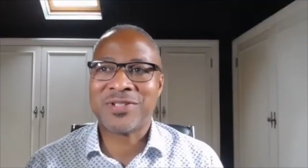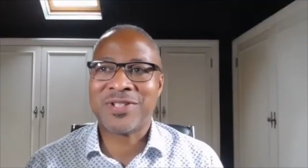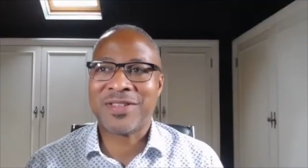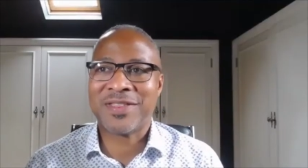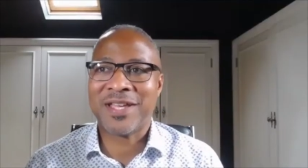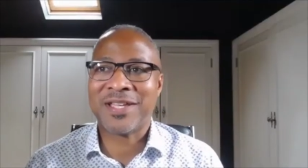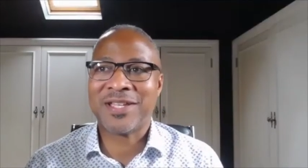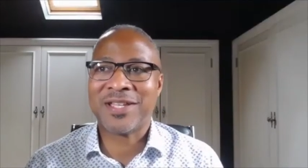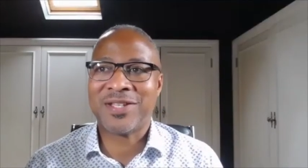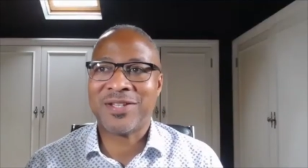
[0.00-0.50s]

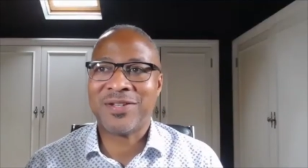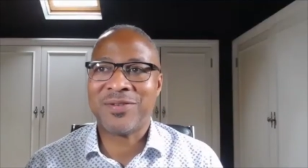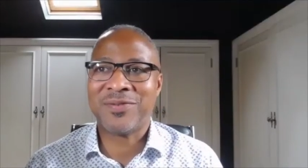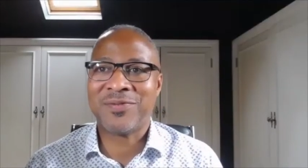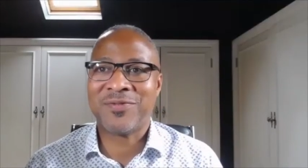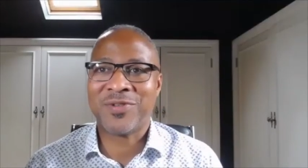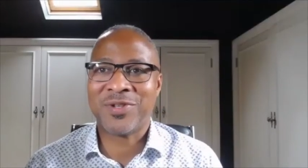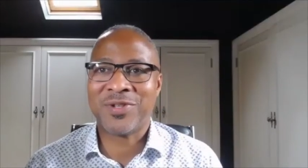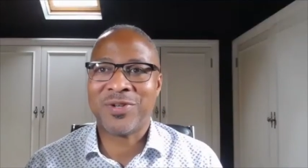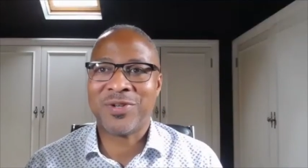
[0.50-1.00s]
Thank you
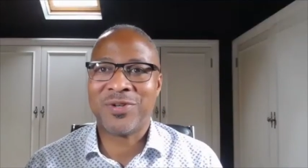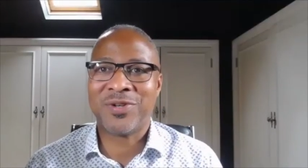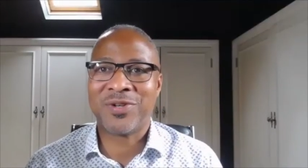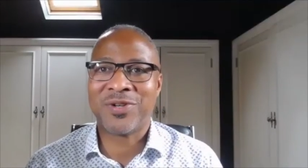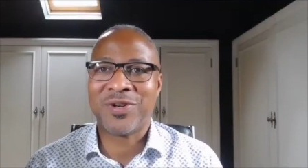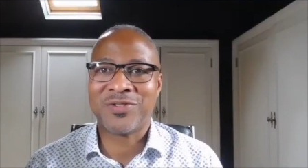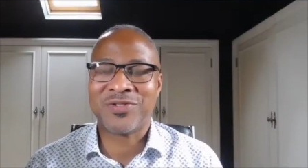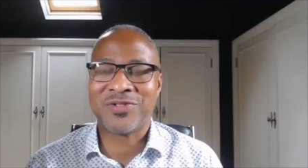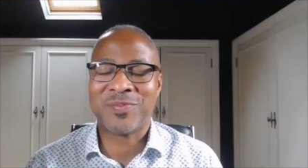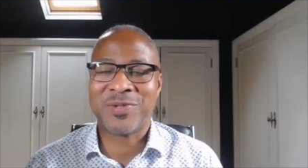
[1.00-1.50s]
for your
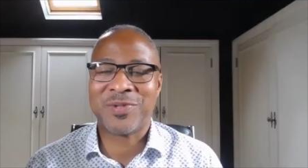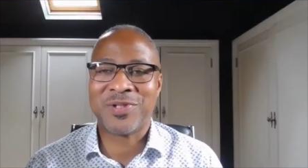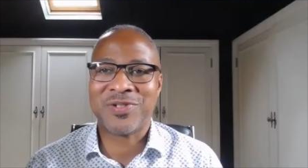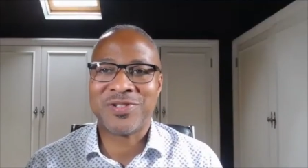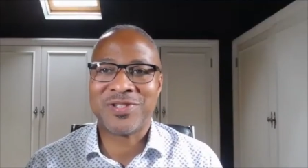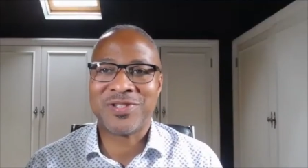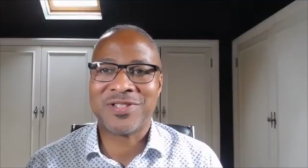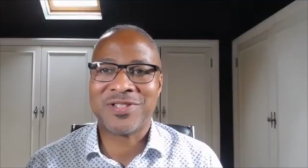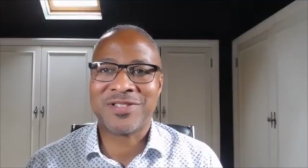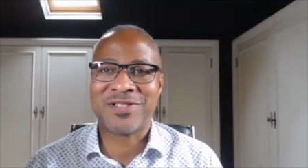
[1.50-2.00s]

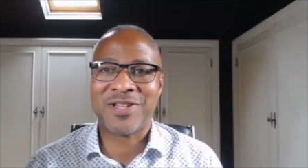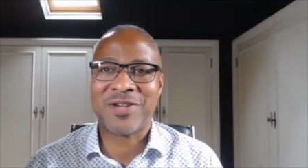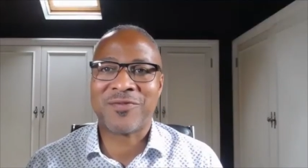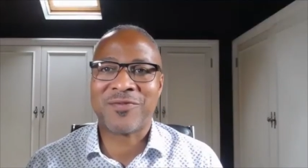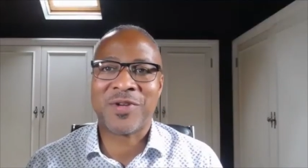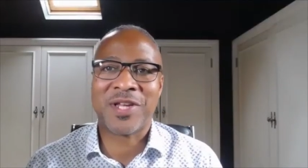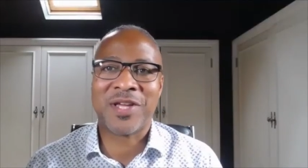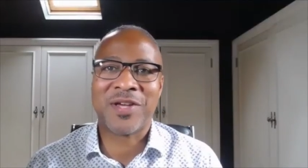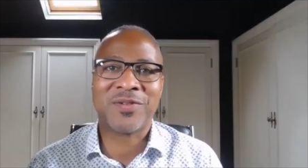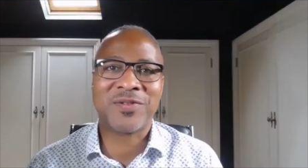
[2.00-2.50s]
contribution. And to
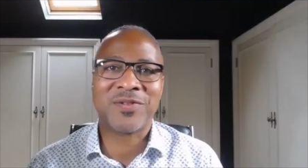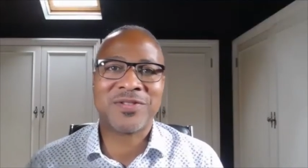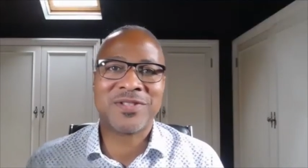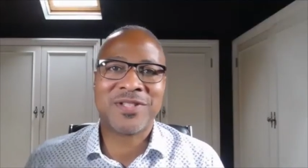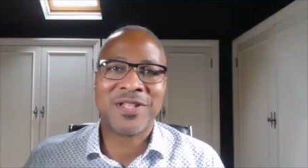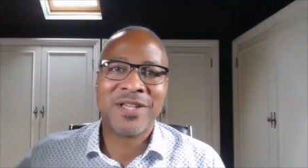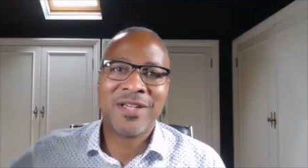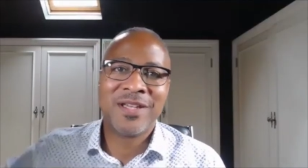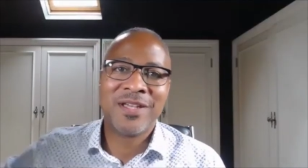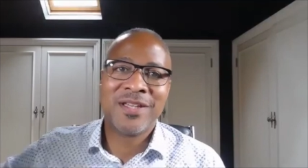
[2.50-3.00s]
everyone else,
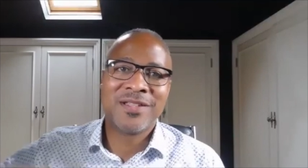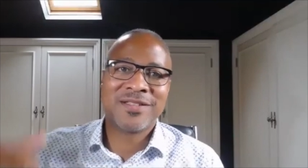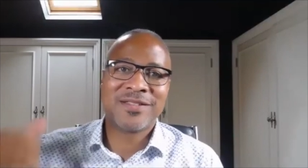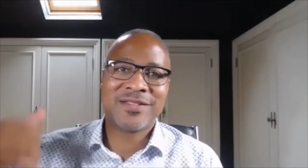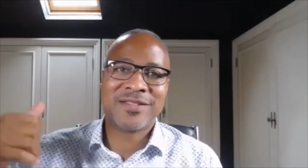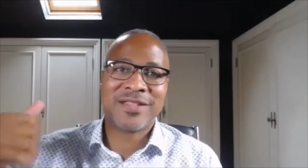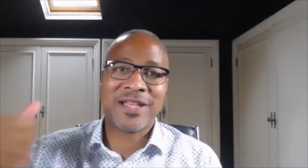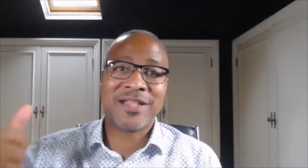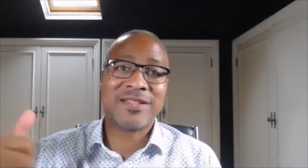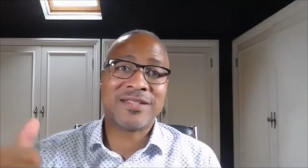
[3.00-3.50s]

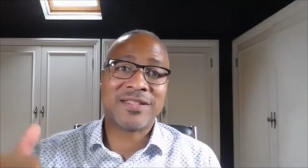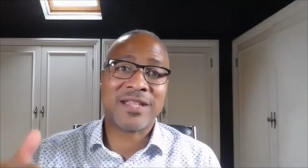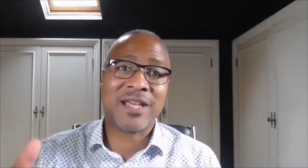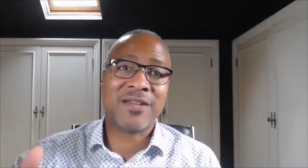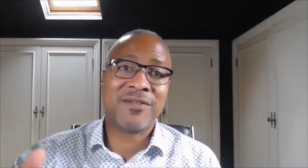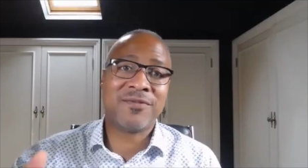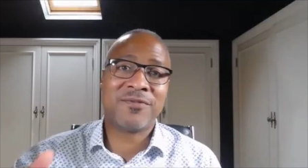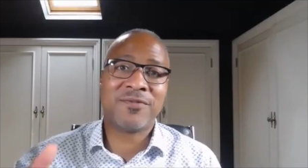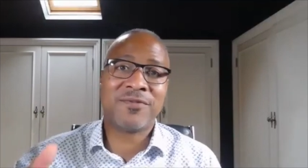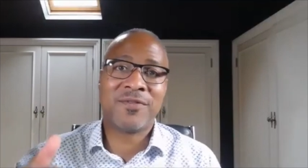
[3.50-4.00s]
stay
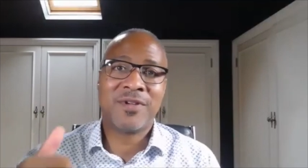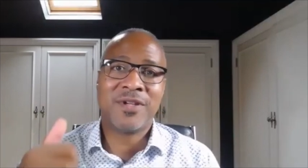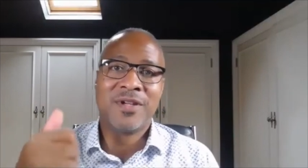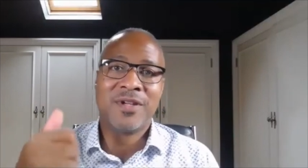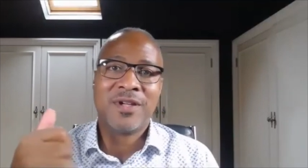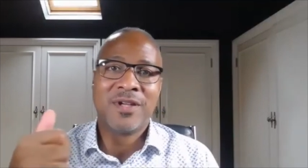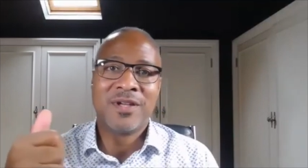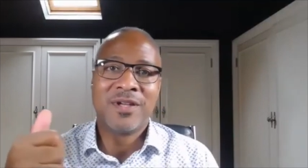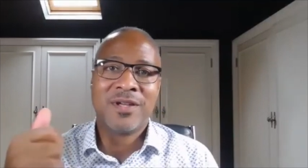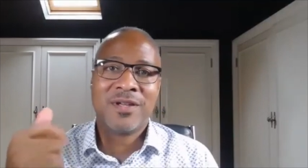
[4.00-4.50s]
safe,
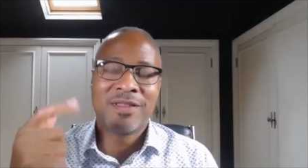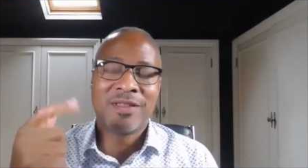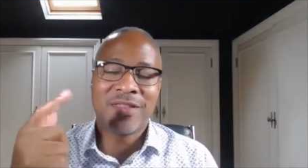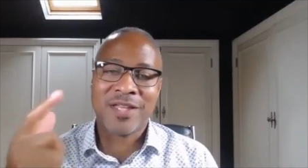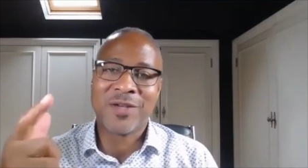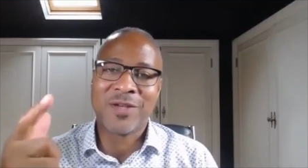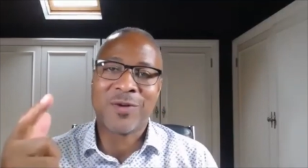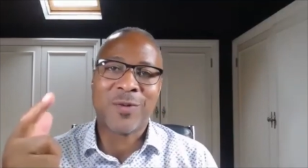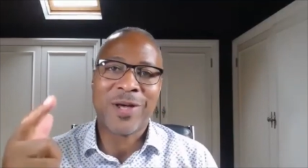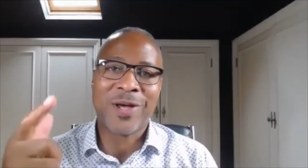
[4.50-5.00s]

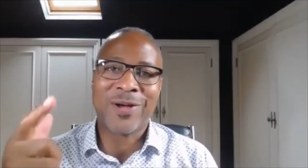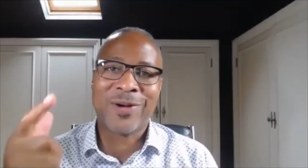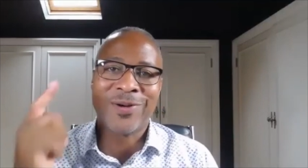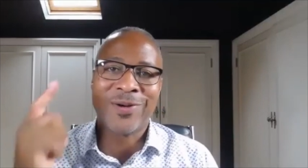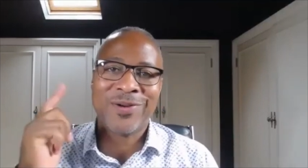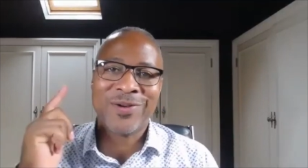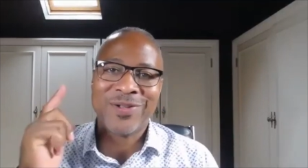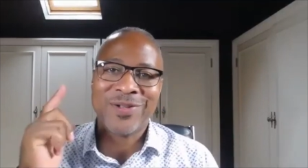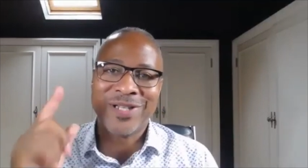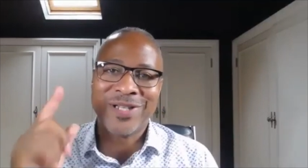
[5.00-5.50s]
think
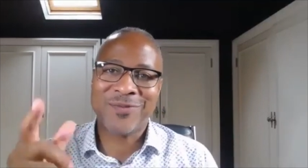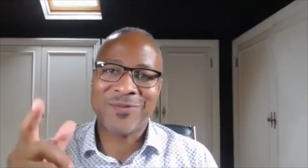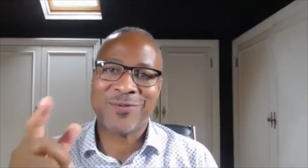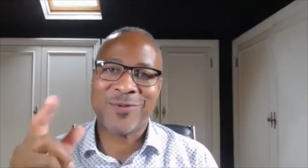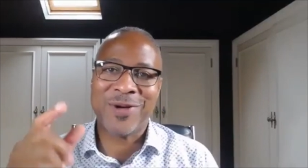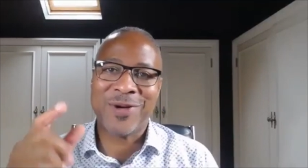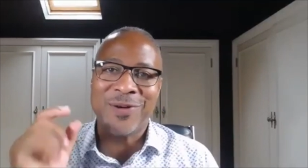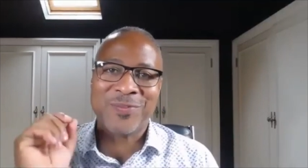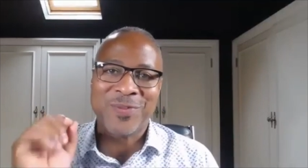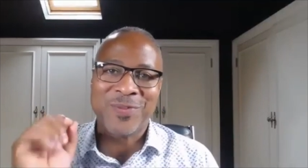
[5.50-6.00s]
well, live
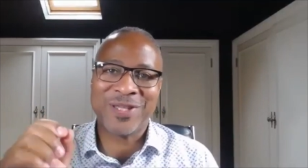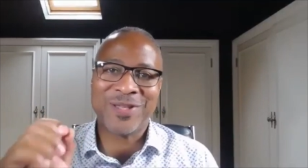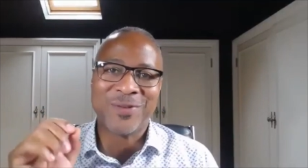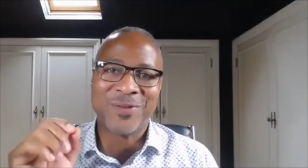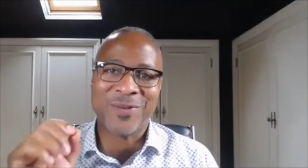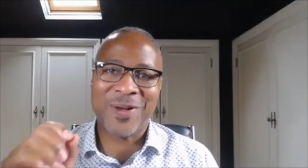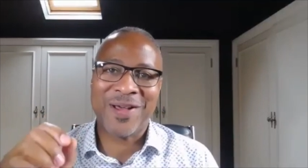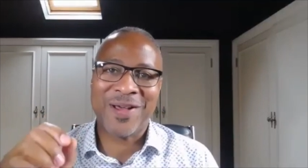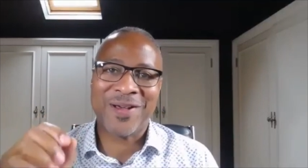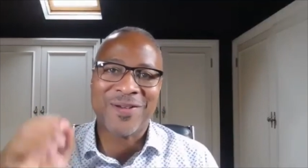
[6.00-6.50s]
well, be
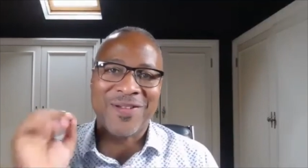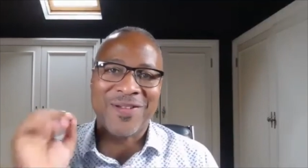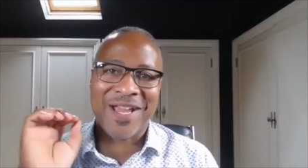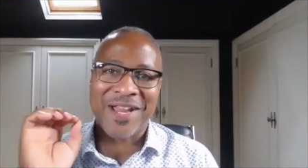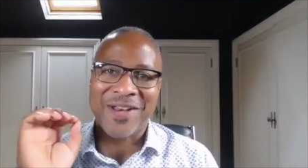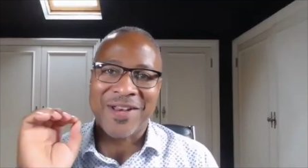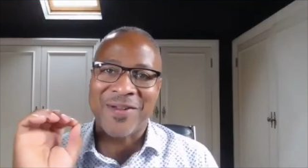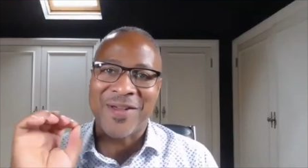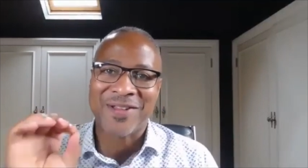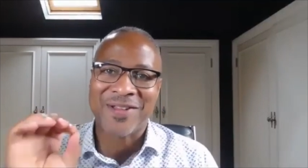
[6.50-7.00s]
well, and
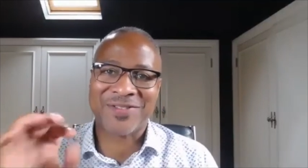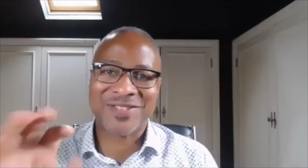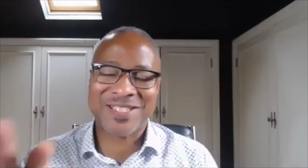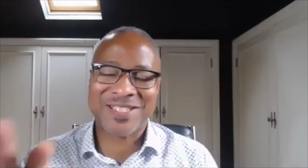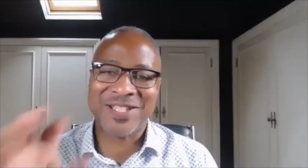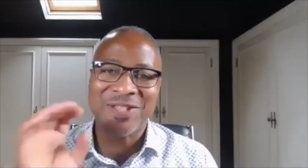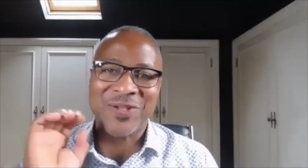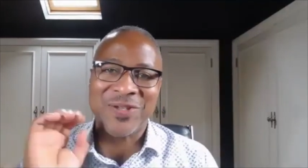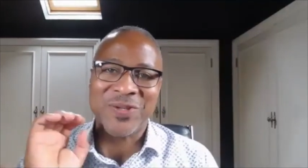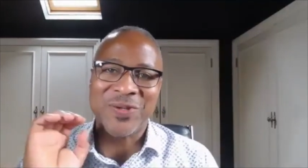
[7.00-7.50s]
I'll see
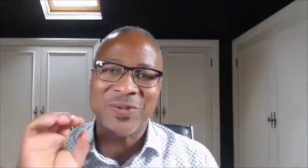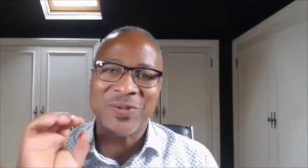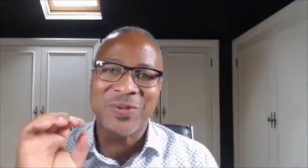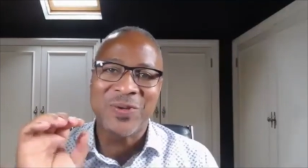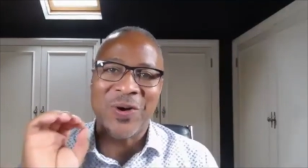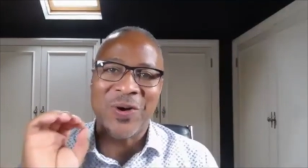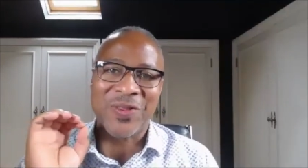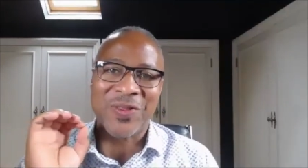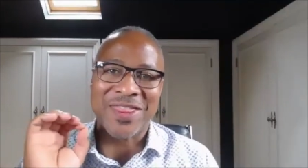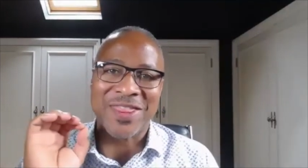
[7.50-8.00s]
you
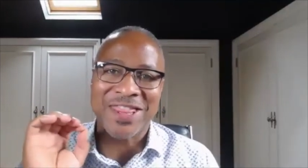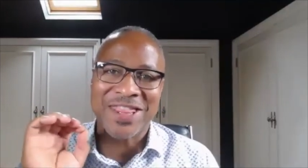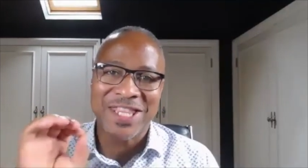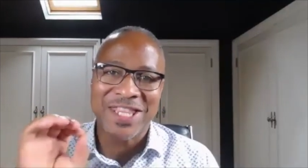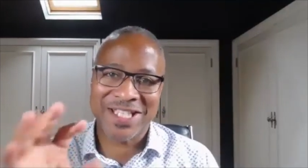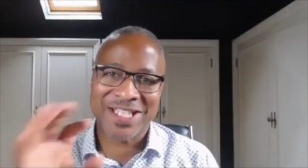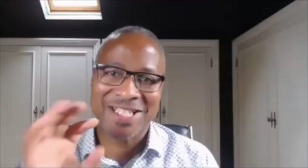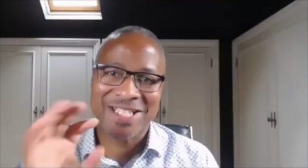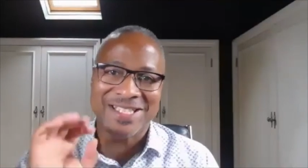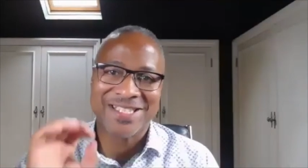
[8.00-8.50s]
on
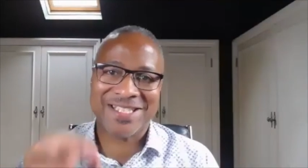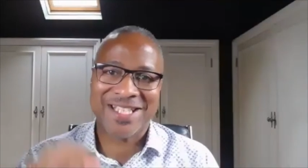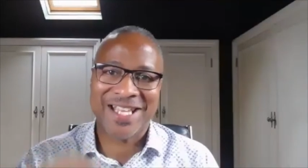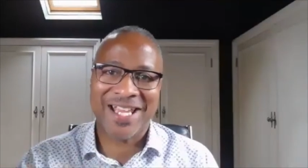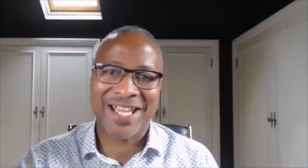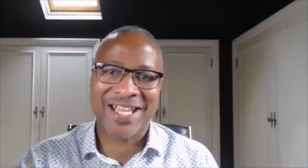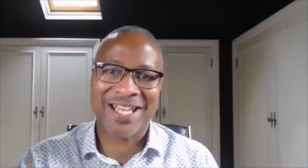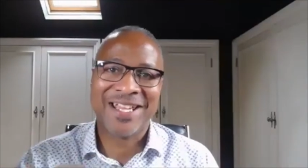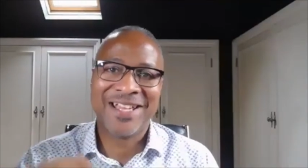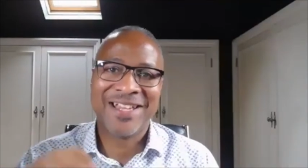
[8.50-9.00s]
Thursday.